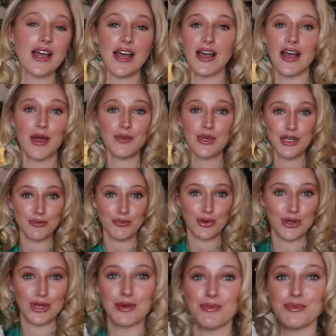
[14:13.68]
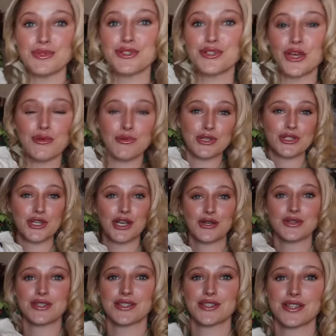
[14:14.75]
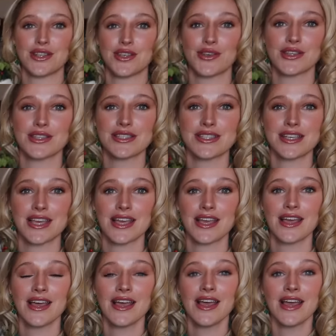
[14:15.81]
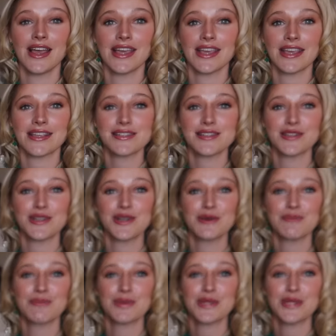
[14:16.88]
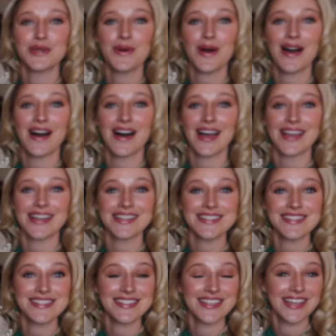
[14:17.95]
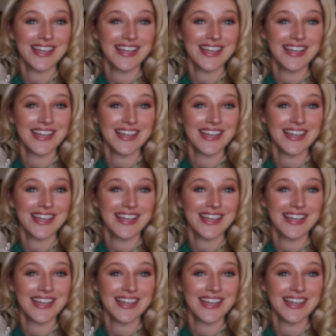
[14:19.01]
at, I'm gonna bring him so much closer so that you can see. He's got blue eyes.